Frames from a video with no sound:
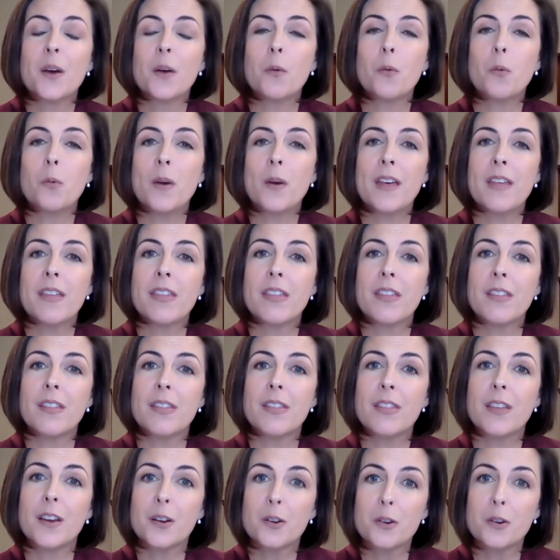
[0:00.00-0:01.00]
with
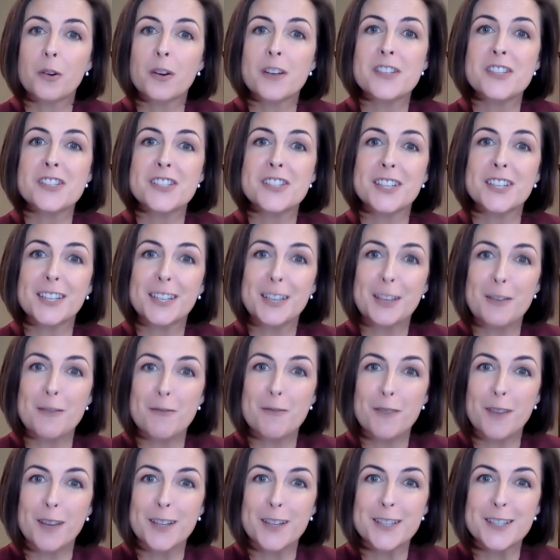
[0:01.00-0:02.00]
the Christian
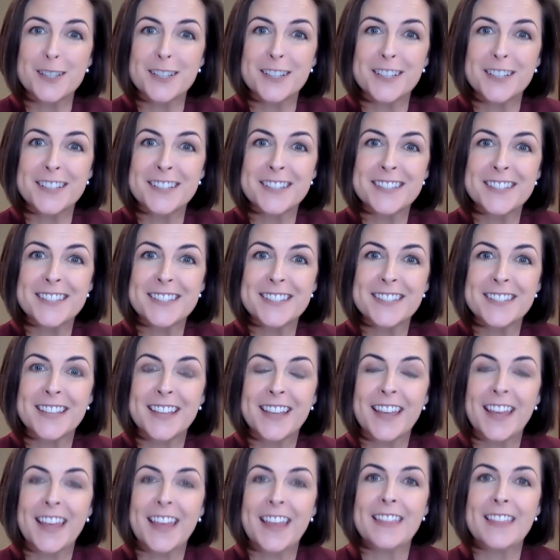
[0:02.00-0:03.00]
convictions
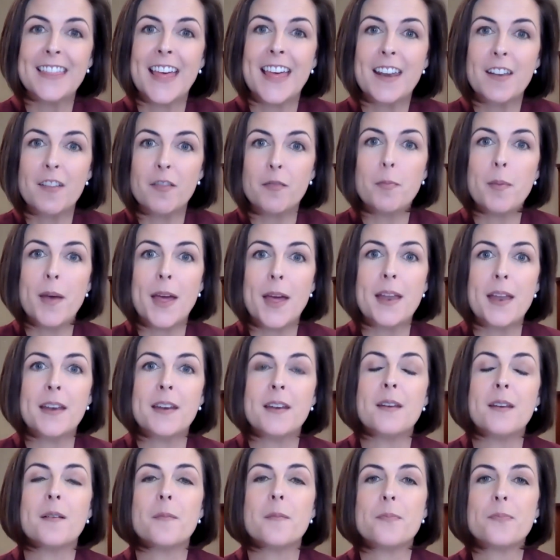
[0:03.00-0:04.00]
that have
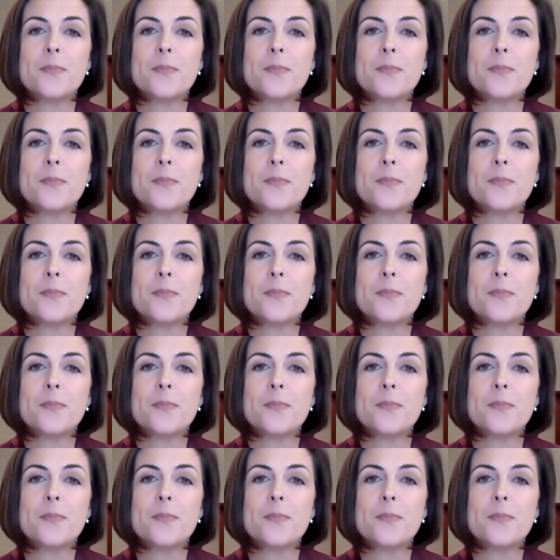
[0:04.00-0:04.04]
been